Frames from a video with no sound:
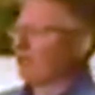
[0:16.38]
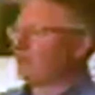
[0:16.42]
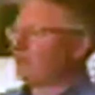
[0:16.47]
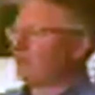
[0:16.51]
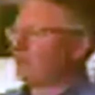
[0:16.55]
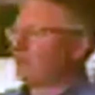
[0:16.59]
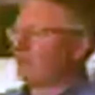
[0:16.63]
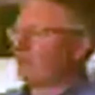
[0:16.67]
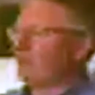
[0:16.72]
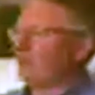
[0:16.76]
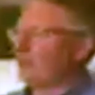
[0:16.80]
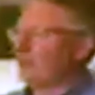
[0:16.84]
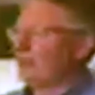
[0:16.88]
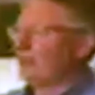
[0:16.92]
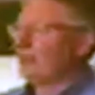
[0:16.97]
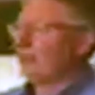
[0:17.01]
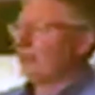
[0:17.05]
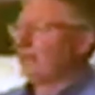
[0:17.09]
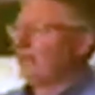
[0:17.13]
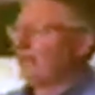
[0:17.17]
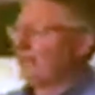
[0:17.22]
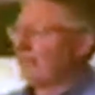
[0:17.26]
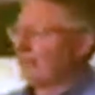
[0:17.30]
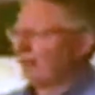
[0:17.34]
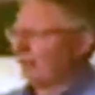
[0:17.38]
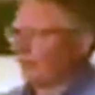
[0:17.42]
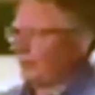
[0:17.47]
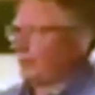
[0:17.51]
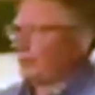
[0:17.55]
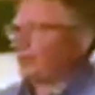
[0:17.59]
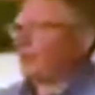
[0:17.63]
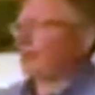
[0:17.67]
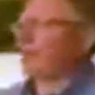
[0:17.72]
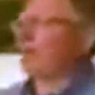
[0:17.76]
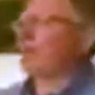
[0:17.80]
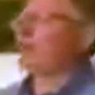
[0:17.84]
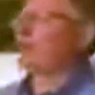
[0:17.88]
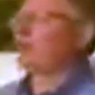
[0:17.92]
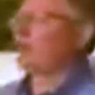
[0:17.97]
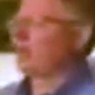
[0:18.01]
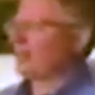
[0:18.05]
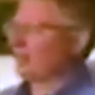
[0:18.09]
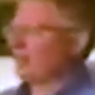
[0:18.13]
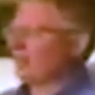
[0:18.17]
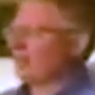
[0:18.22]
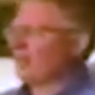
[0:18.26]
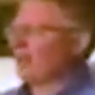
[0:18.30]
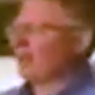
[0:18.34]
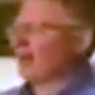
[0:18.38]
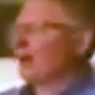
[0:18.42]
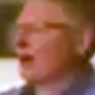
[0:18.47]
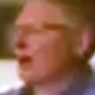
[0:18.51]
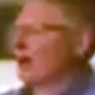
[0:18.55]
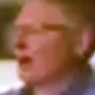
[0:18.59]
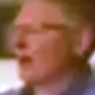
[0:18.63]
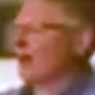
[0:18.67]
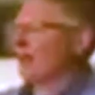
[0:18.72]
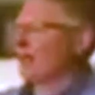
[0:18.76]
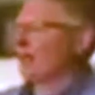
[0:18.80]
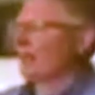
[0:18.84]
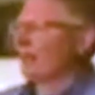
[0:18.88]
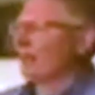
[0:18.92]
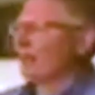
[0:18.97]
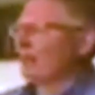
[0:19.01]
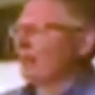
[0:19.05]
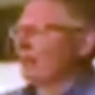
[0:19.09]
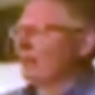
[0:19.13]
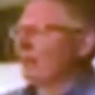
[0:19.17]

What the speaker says: used to taking lots of pictures on the camera.